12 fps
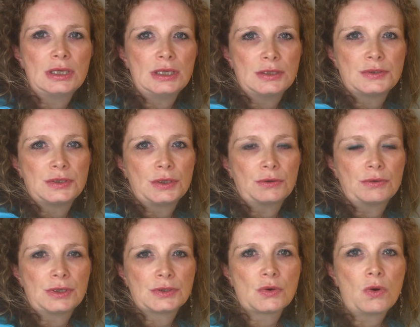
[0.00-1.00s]
easier
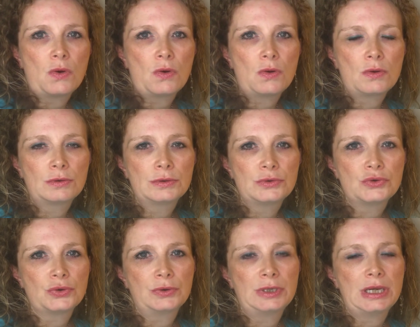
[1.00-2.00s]
this whole
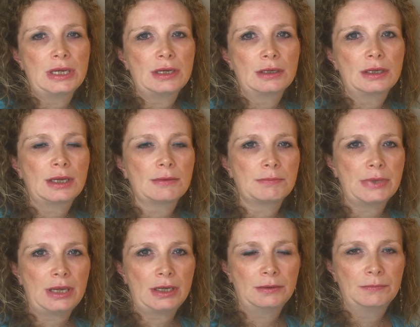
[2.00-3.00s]
journey can
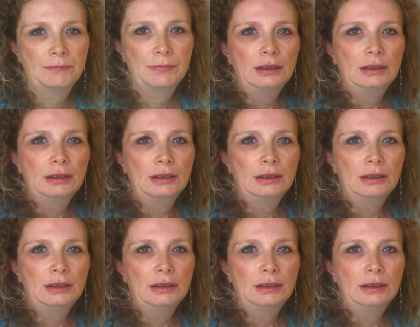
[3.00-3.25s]
be.